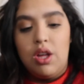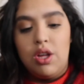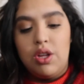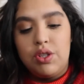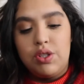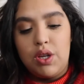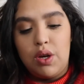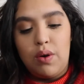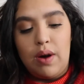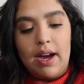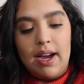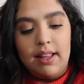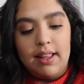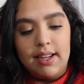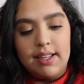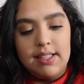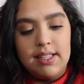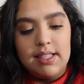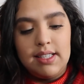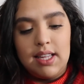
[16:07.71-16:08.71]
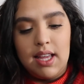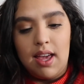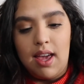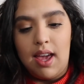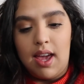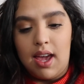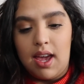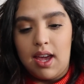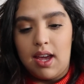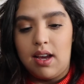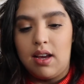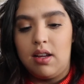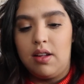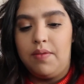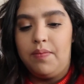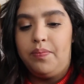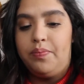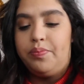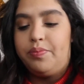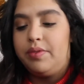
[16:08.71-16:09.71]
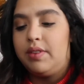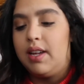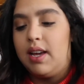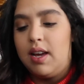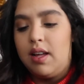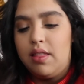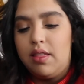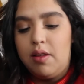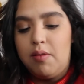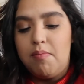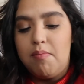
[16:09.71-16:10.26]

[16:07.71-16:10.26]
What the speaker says: So I like to take the